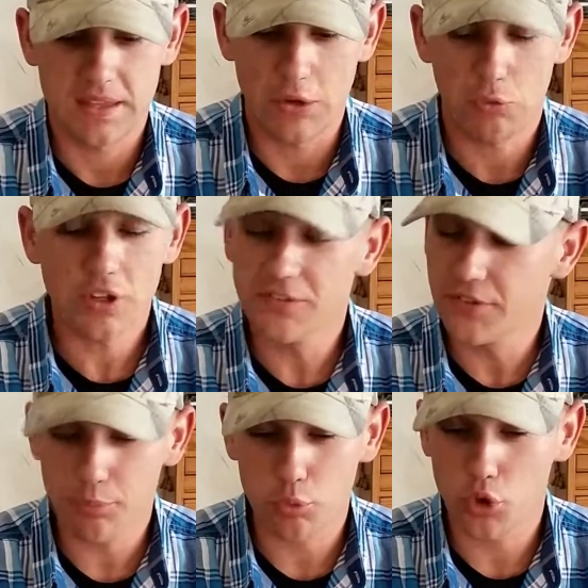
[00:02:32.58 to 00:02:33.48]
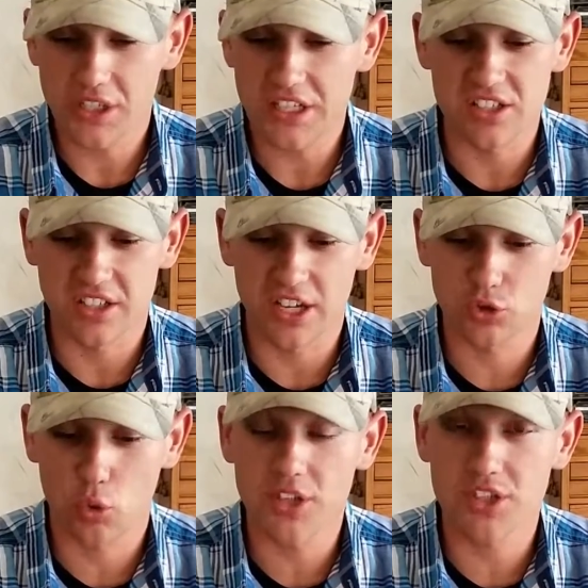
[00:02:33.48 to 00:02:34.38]
It really fit pretty easily. I was
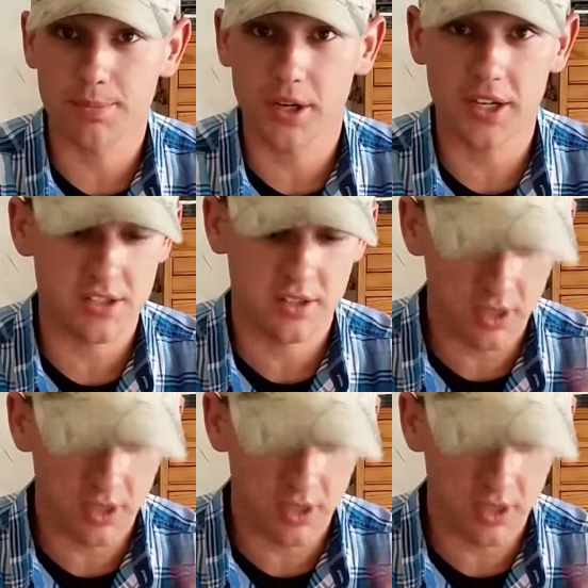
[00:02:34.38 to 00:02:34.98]
quite surprised.